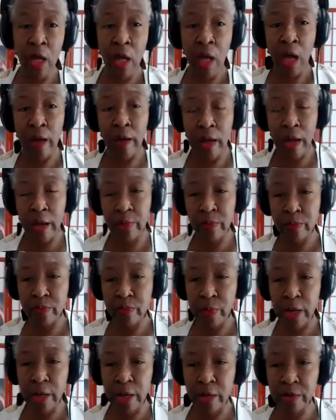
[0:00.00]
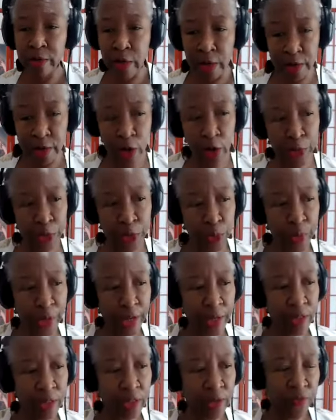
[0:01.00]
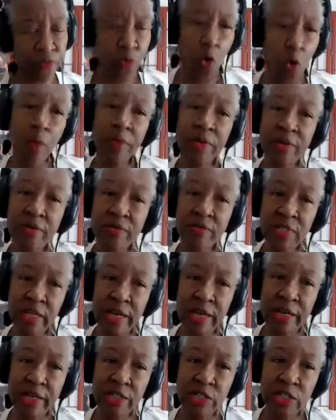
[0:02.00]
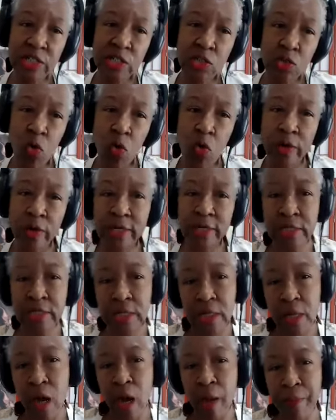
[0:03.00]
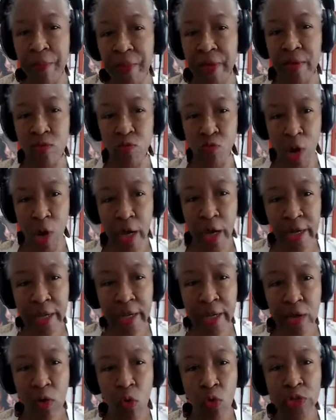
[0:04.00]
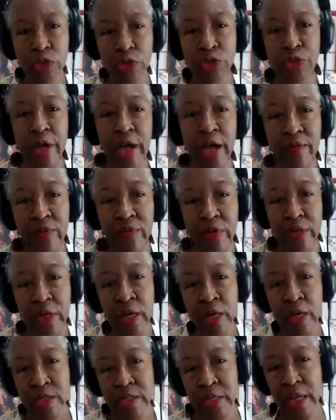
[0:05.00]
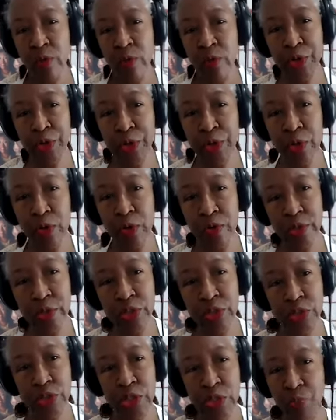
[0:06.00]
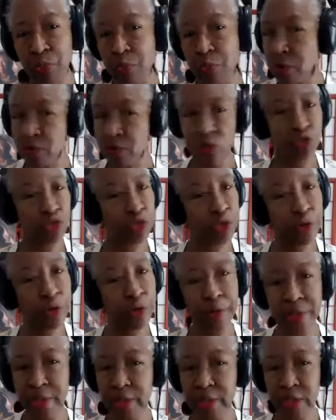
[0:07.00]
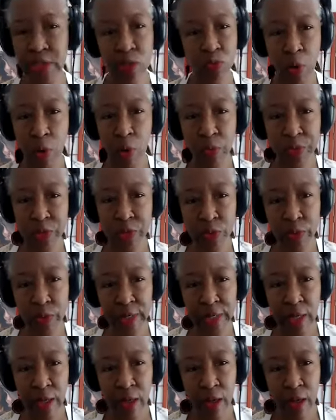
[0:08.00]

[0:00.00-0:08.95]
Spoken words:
Are you in the formative stages, or is it up and running, or do you have a date when you're going to just pull the trigger and this is what we're doing?